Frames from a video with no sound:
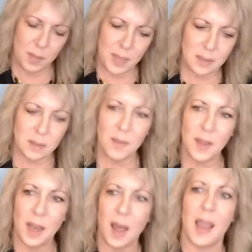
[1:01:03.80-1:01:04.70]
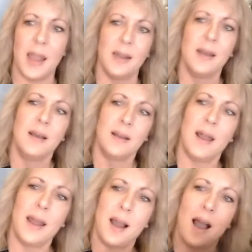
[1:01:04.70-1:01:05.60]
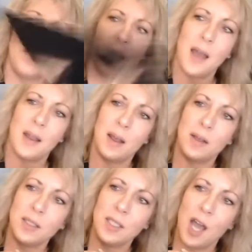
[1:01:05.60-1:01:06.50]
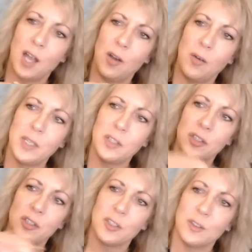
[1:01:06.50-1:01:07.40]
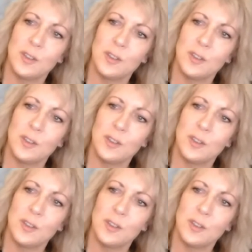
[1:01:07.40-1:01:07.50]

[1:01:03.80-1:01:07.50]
depends on the light. Like I've got a yellowish,